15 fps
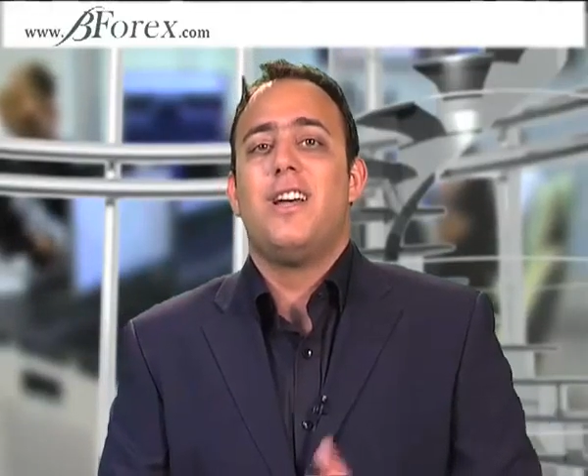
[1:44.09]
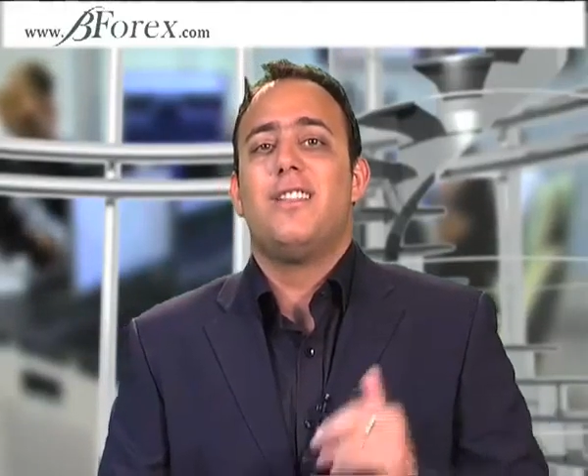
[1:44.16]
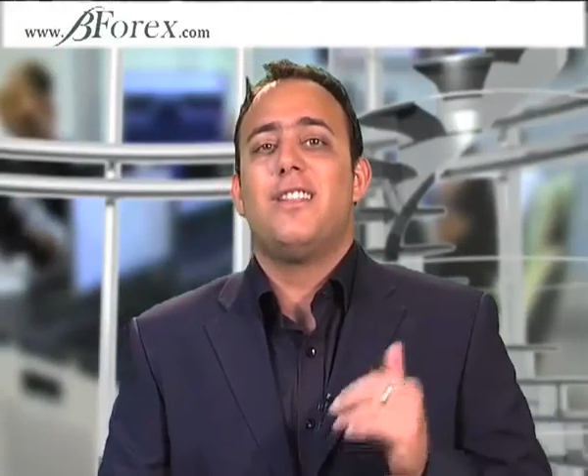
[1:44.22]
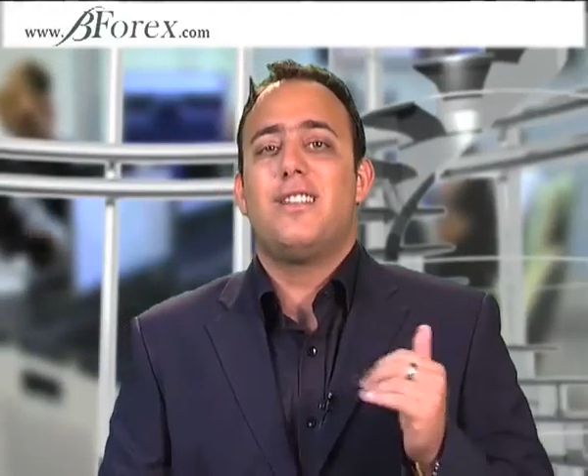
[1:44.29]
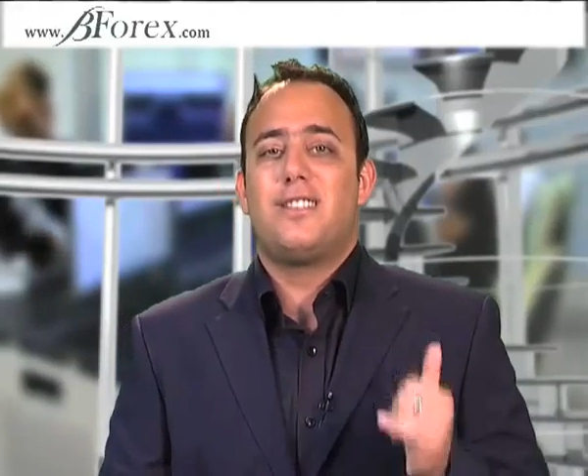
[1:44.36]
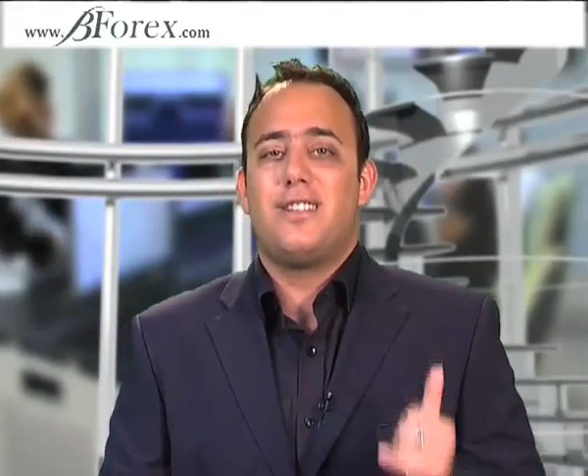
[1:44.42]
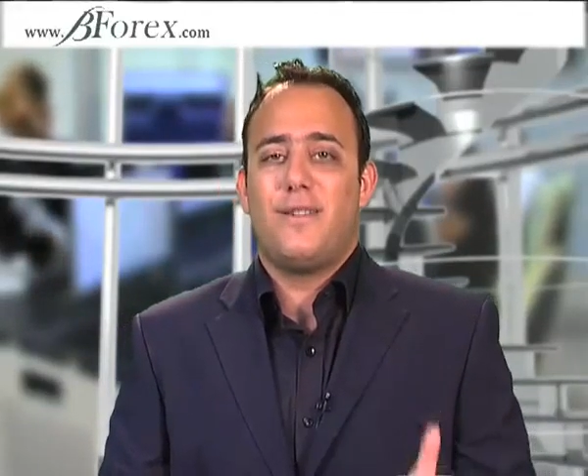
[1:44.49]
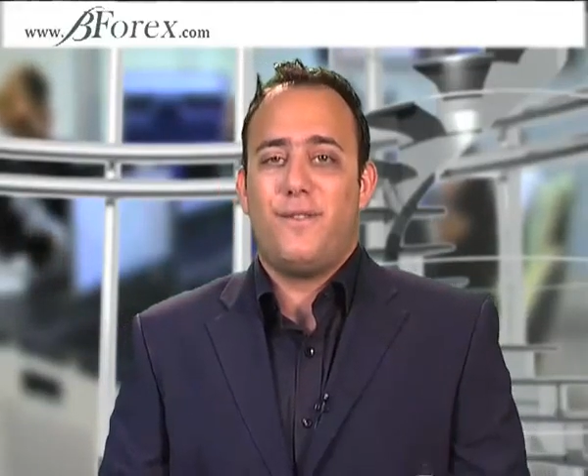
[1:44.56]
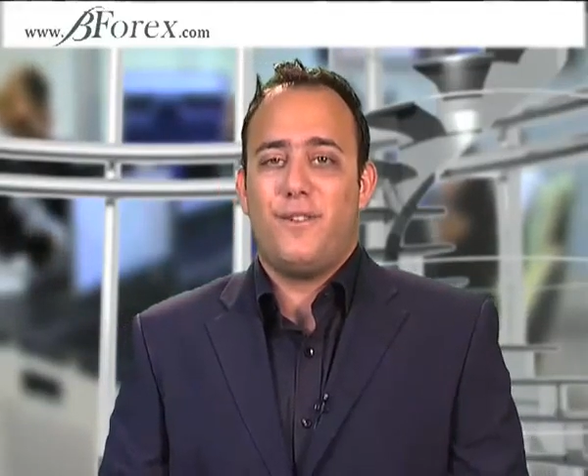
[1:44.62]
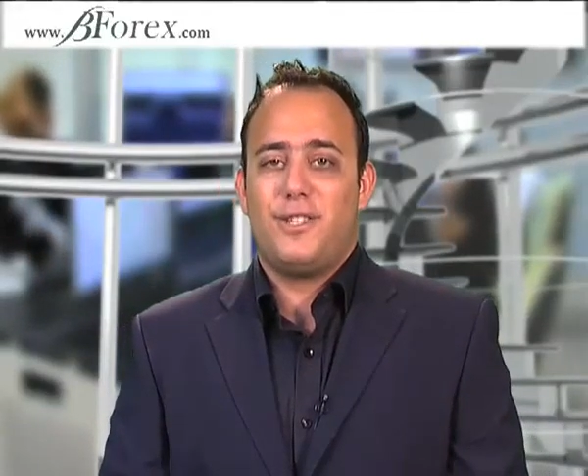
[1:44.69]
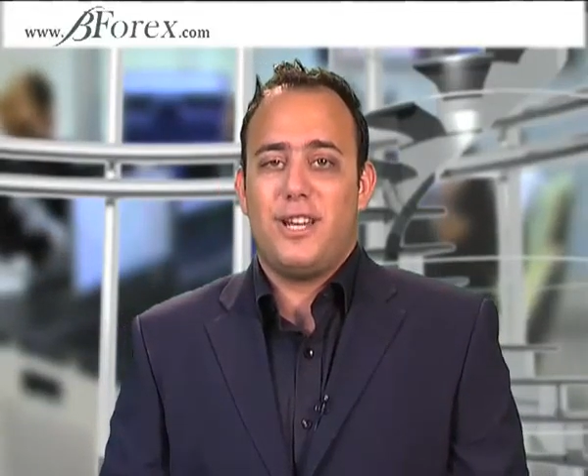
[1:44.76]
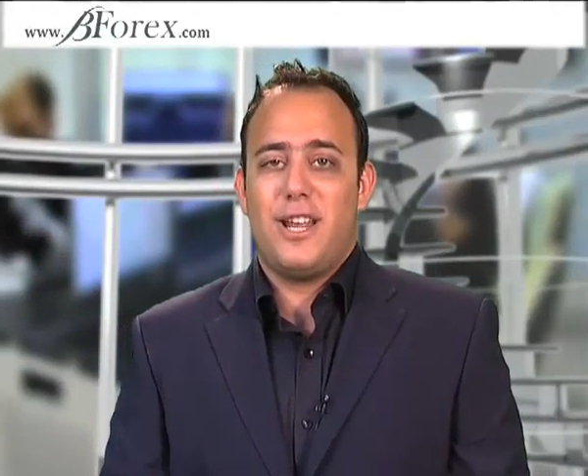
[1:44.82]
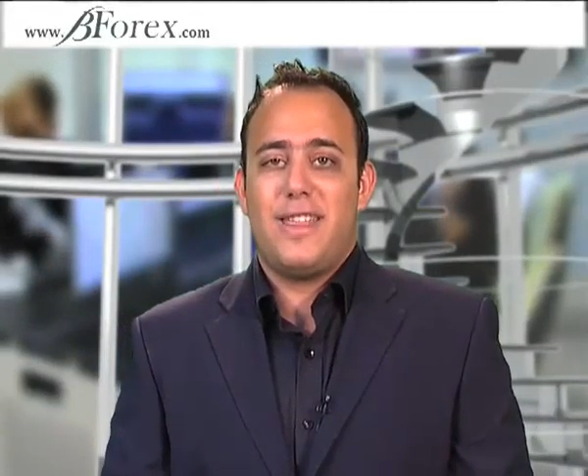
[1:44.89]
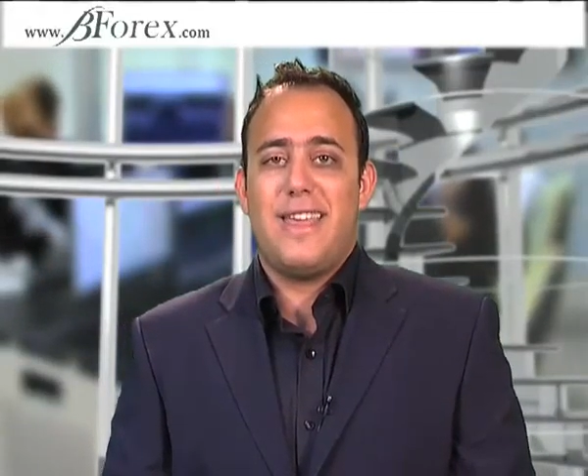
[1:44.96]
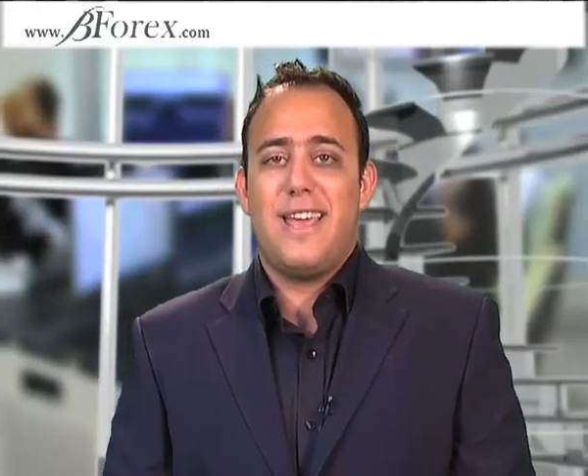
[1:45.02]
That's it for
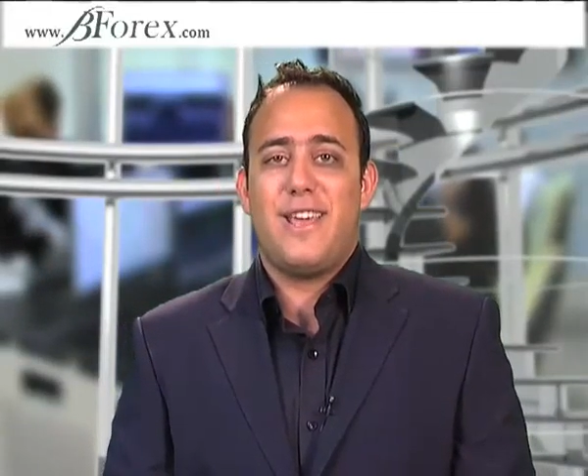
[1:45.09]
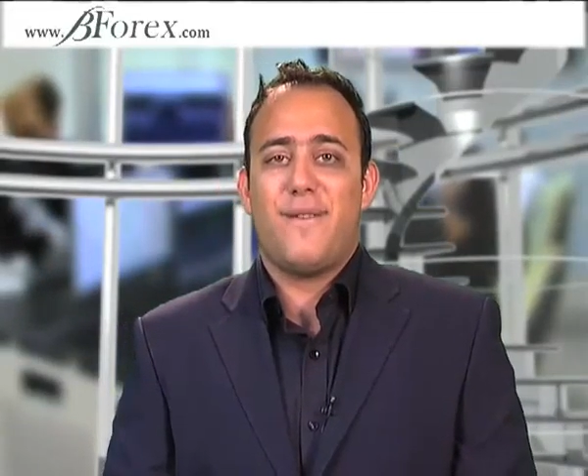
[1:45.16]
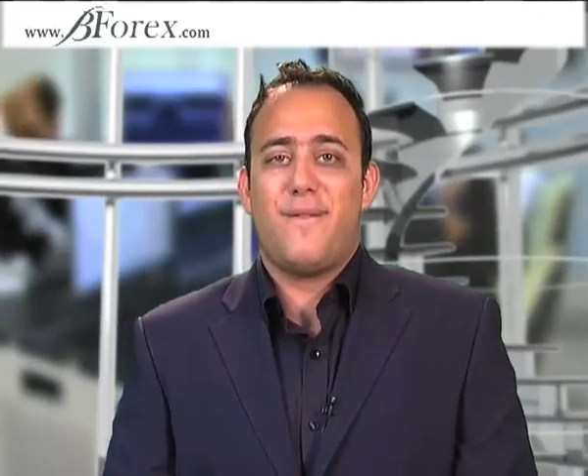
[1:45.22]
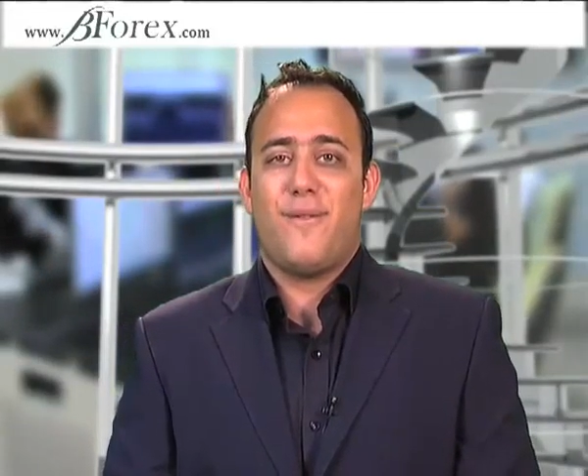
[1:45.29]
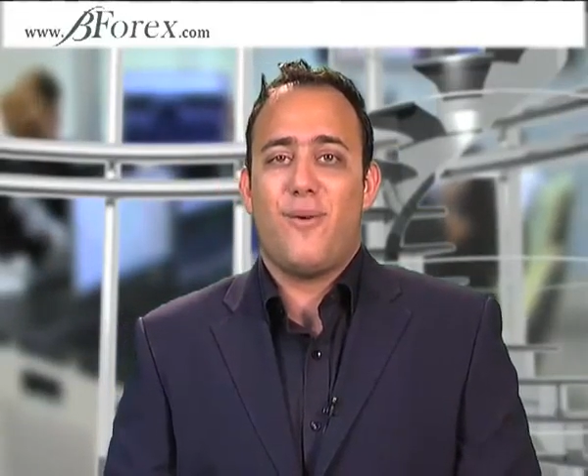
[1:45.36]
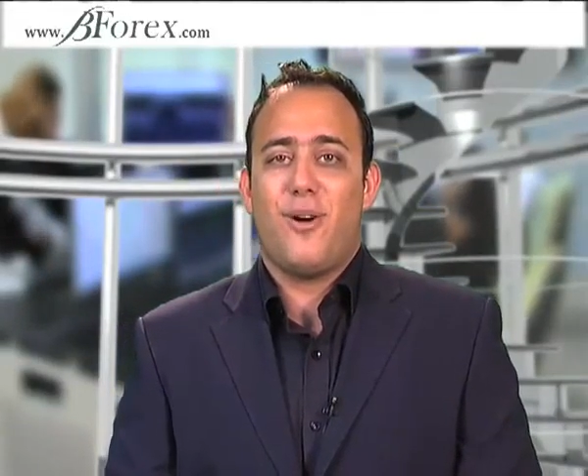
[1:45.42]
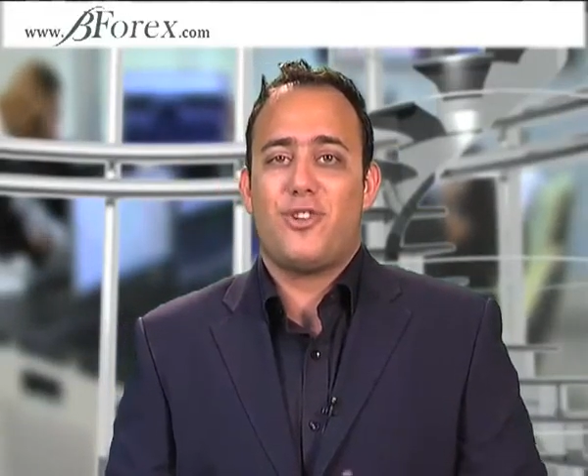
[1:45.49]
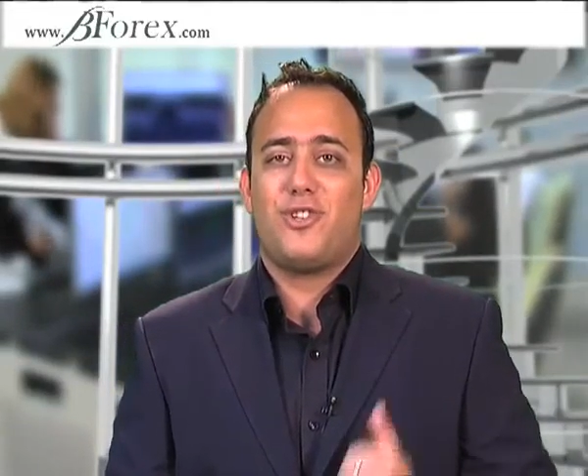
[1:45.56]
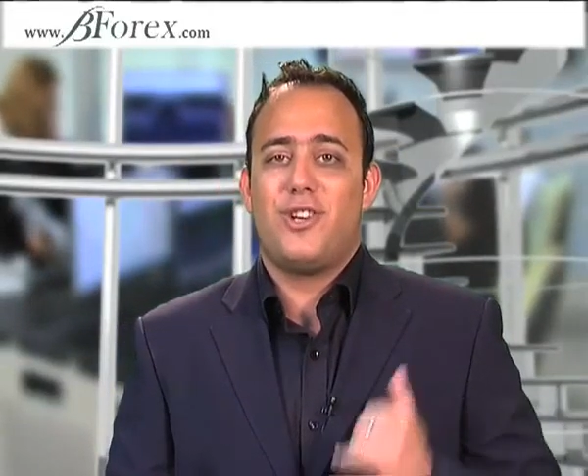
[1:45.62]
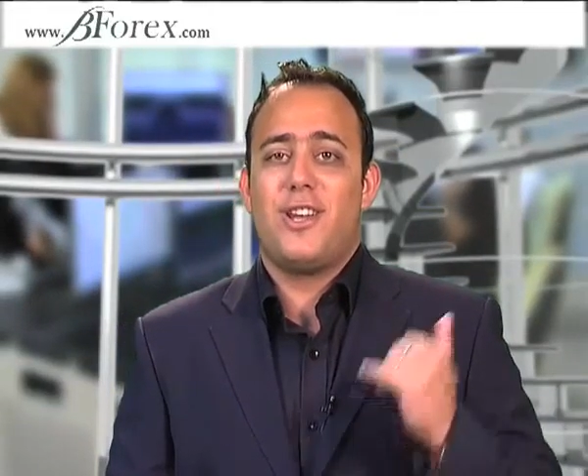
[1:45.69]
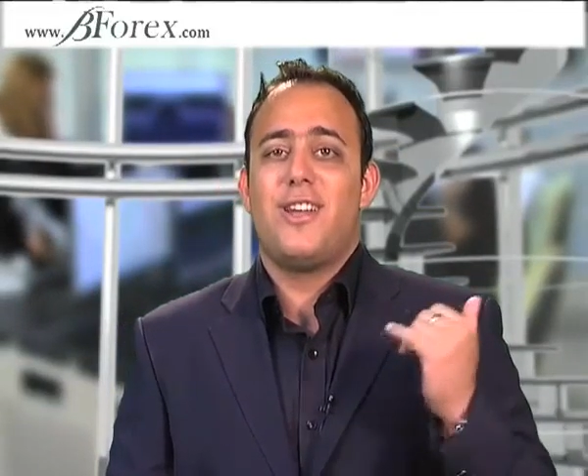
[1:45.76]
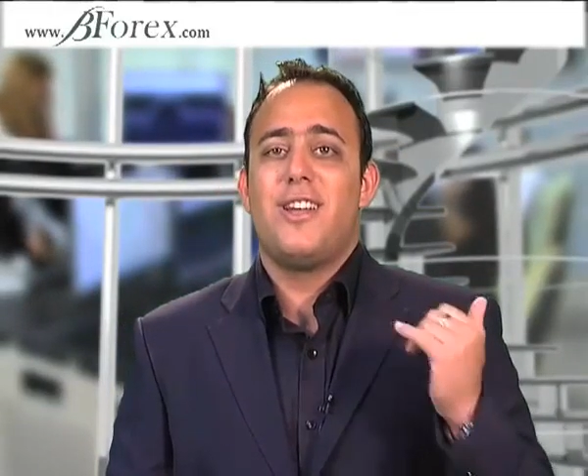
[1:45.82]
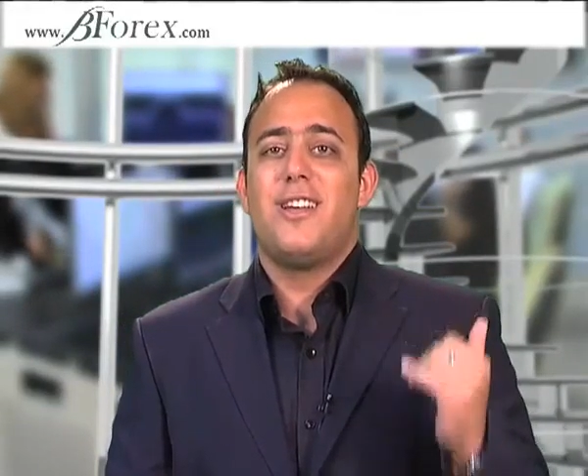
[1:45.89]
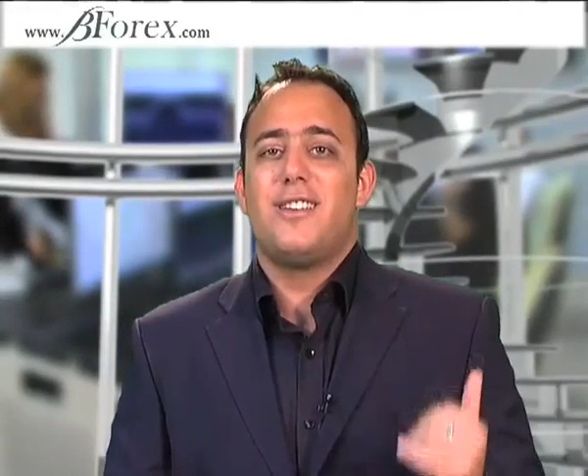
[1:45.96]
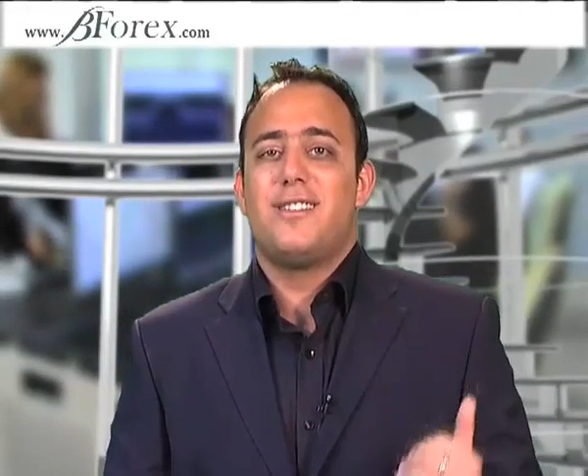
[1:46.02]
today. Thank you for watching.
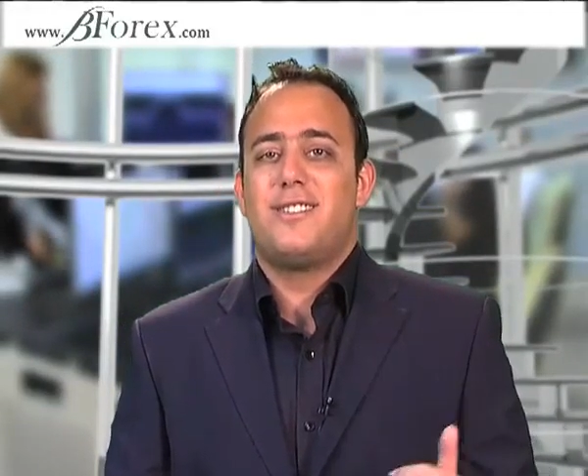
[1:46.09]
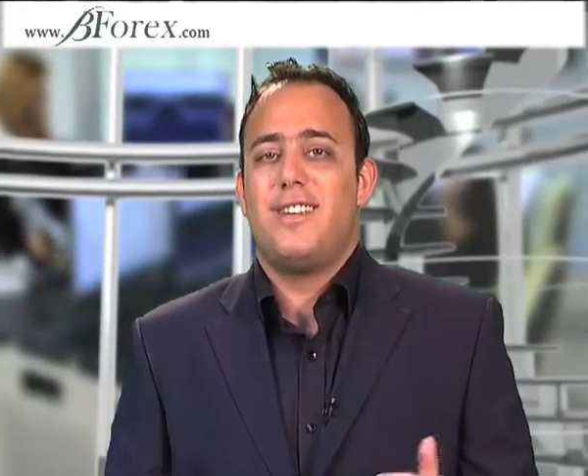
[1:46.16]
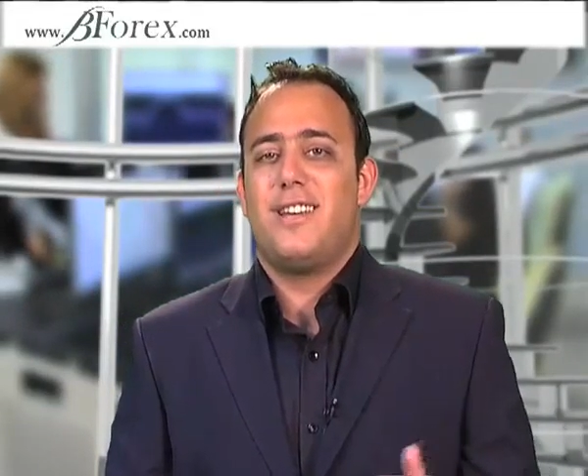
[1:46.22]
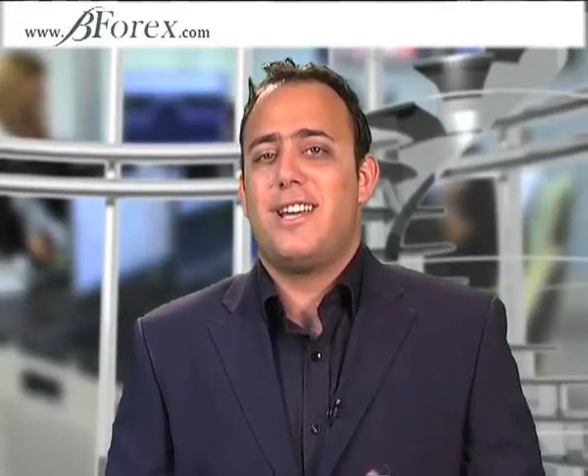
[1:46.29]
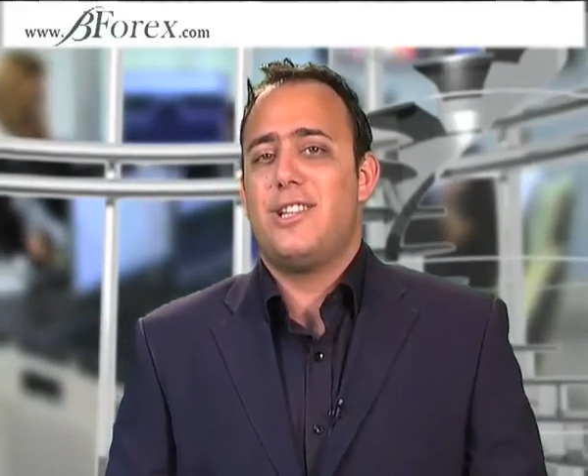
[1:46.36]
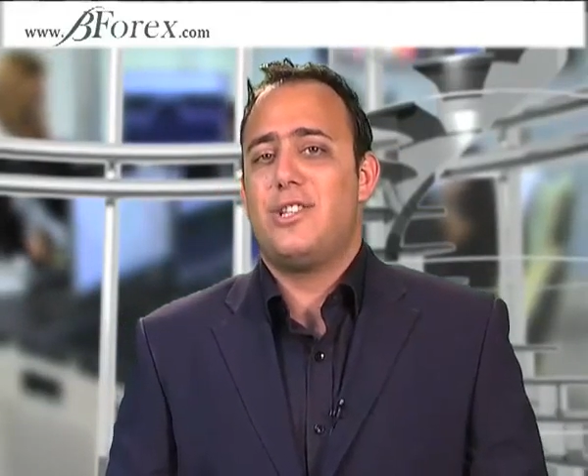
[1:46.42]
See you again